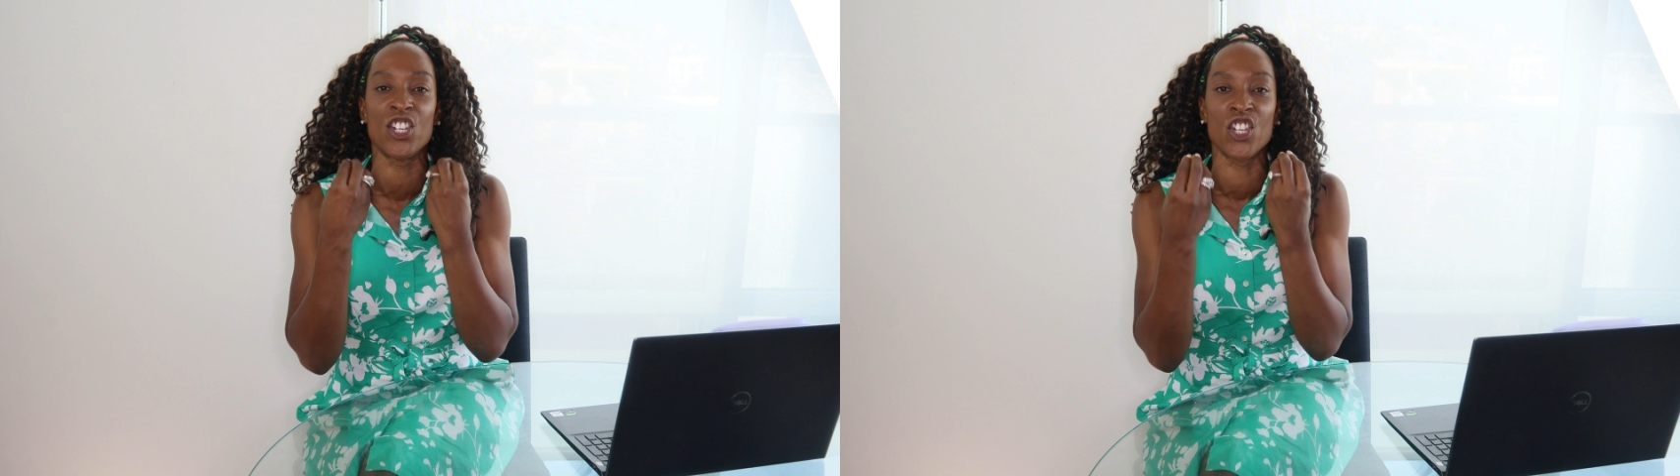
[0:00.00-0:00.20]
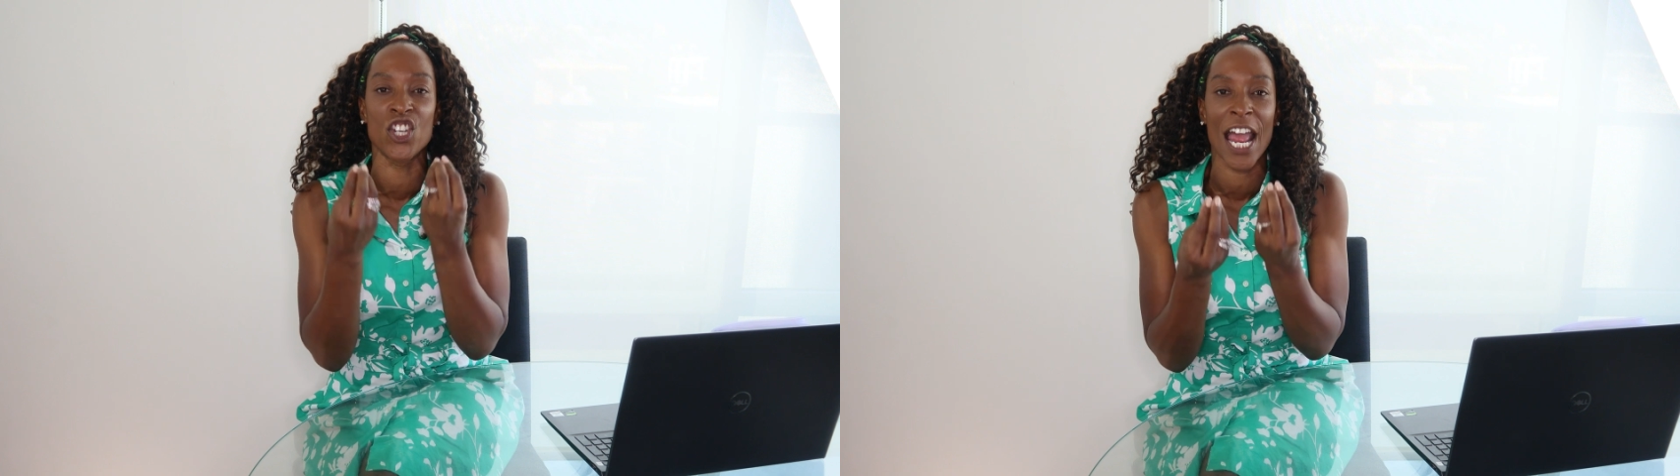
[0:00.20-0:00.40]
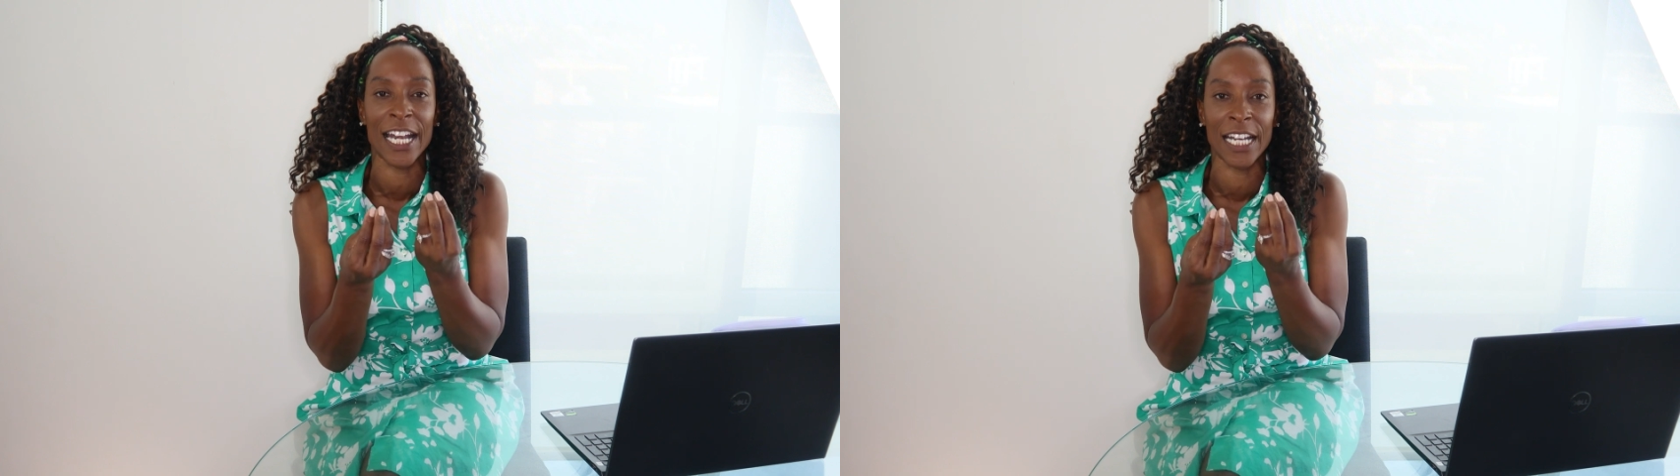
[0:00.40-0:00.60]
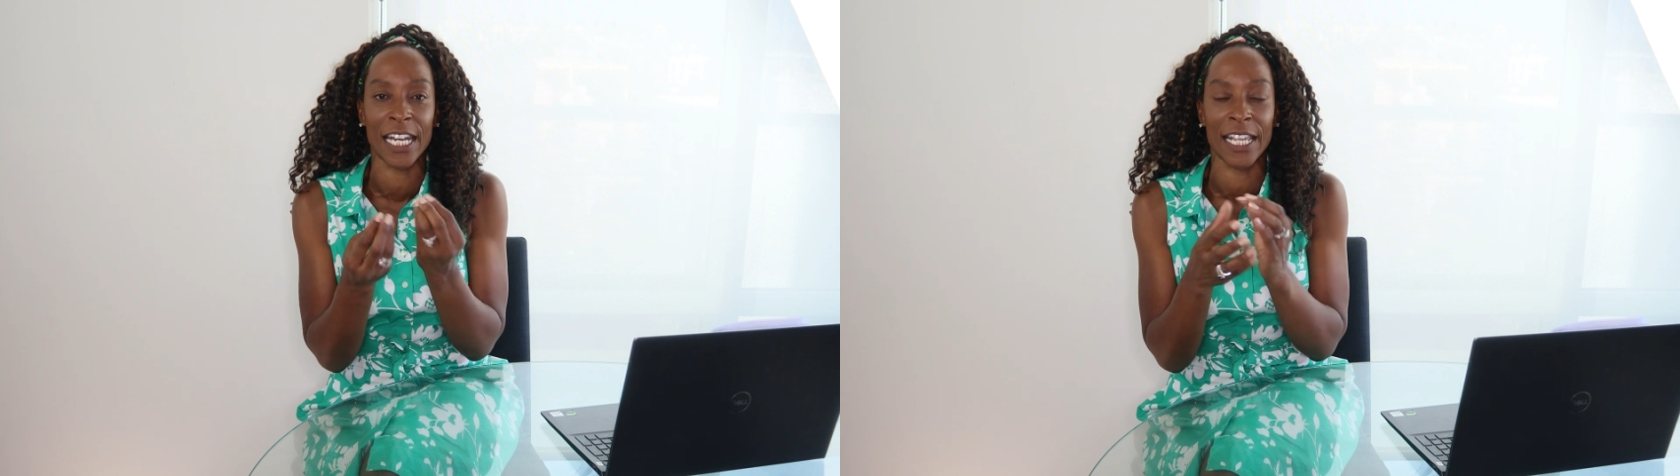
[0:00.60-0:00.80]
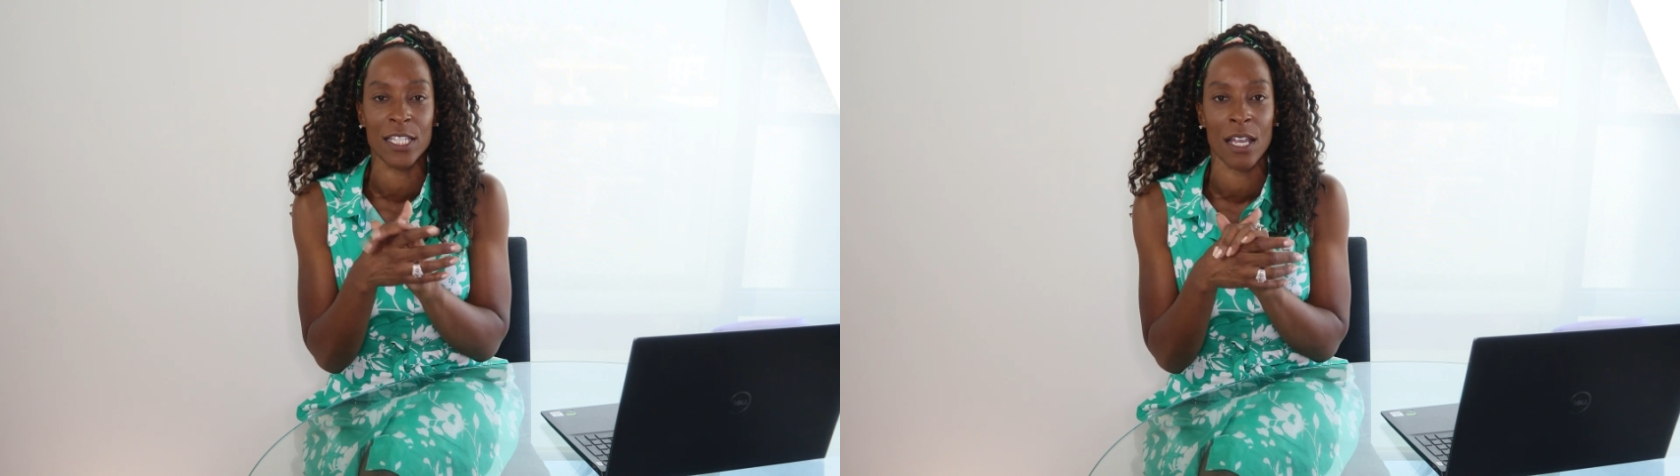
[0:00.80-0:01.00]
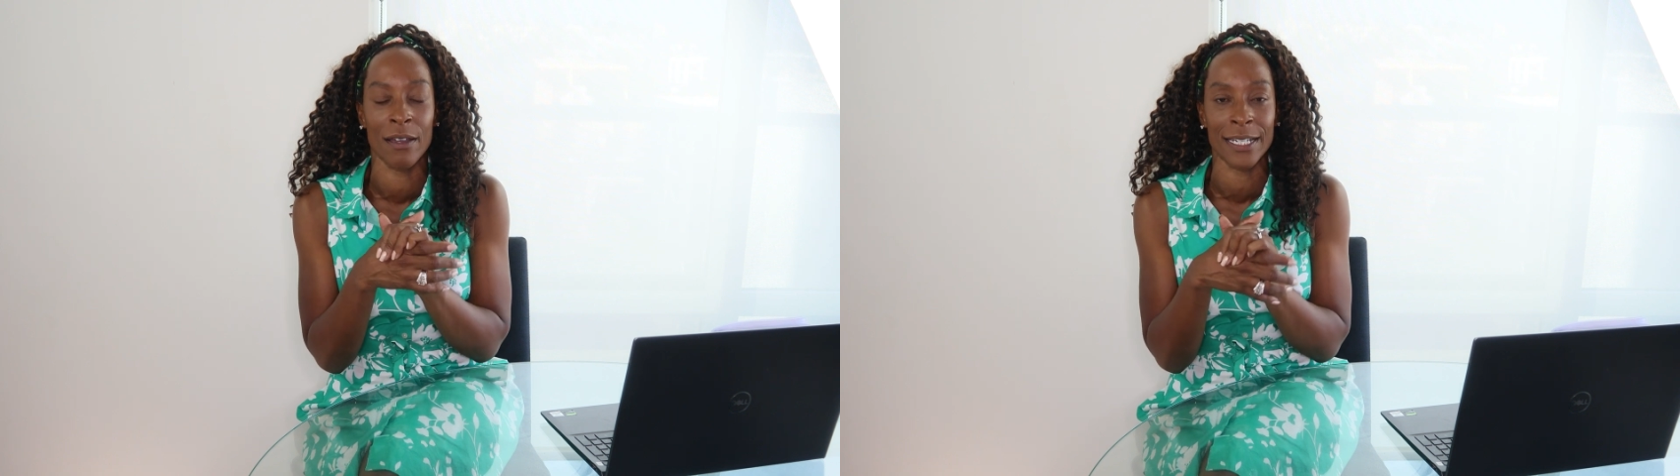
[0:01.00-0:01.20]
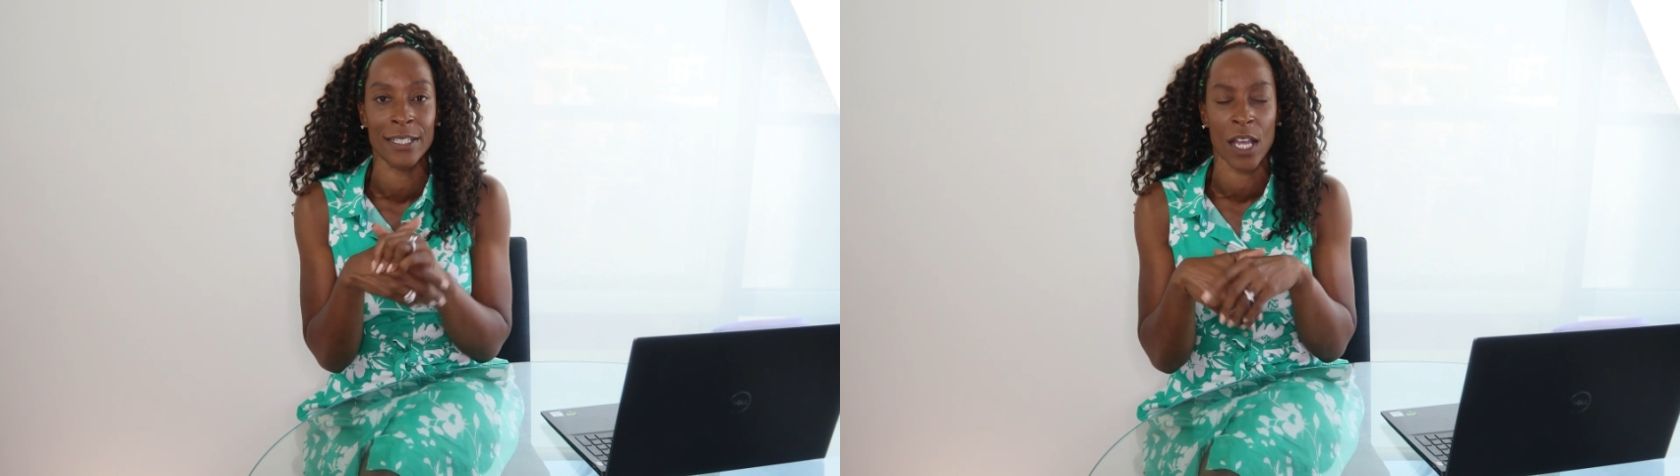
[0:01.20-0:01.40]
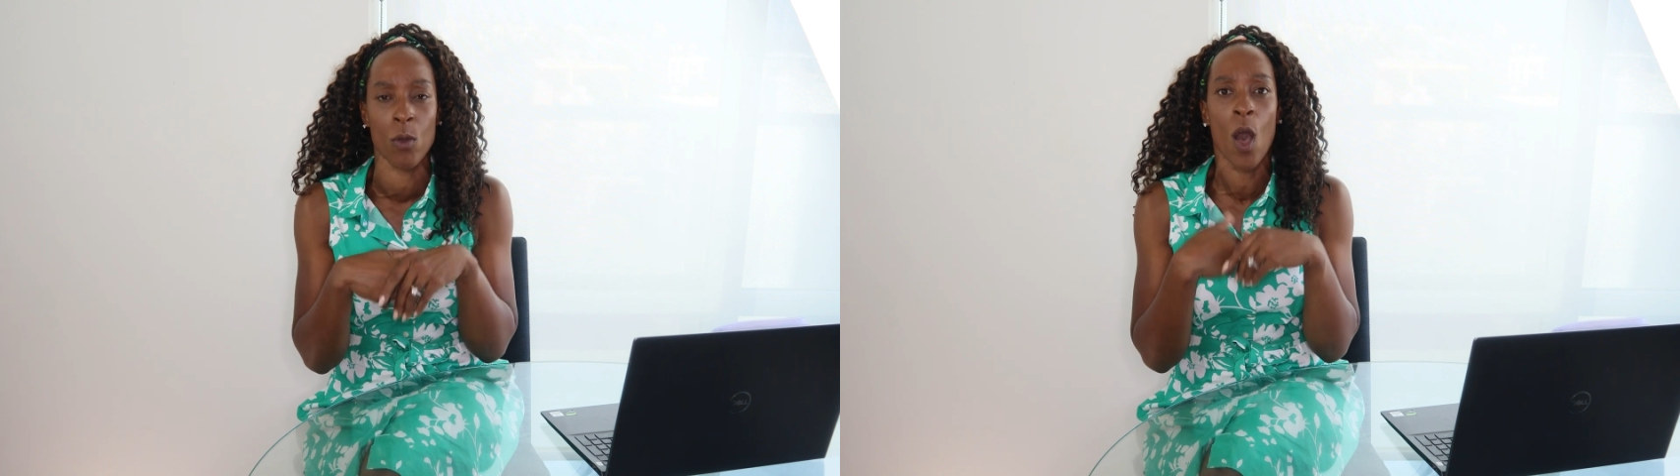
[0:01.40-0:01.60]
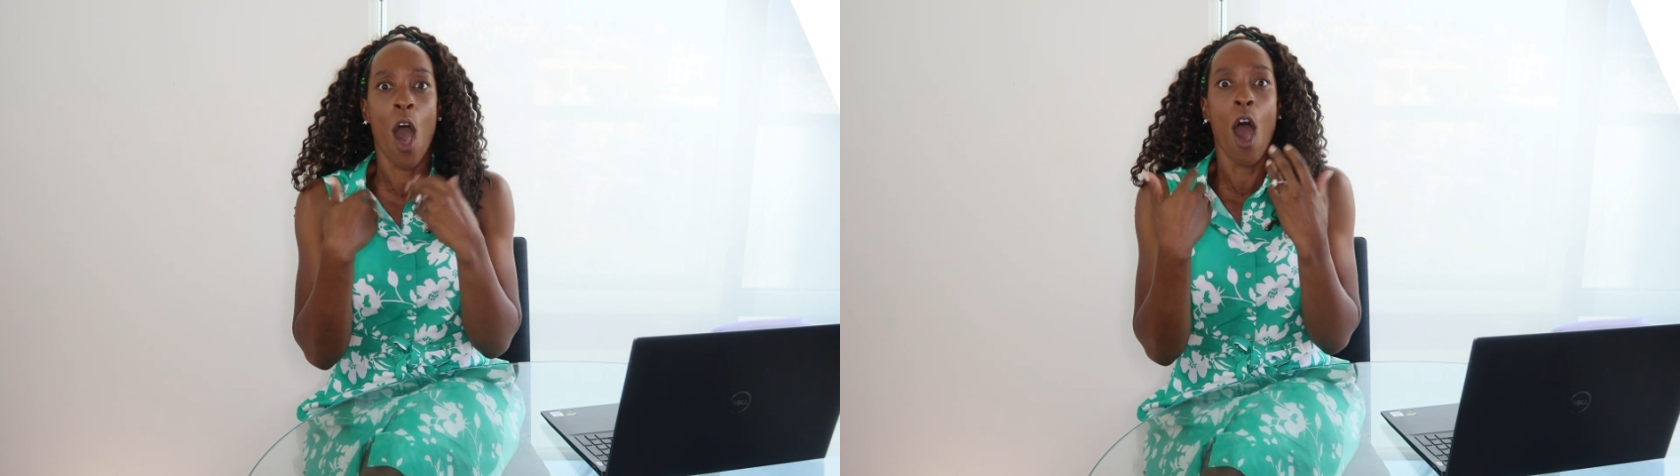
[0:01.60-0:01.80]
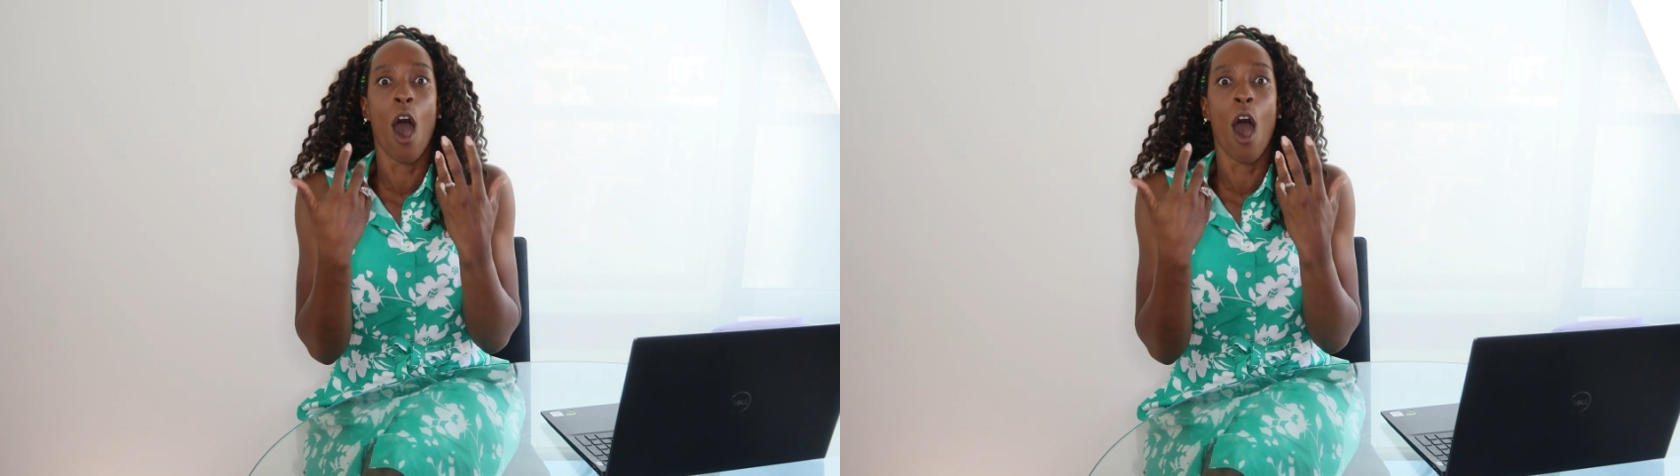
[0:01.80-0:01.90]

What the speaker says: gently. So I didn't go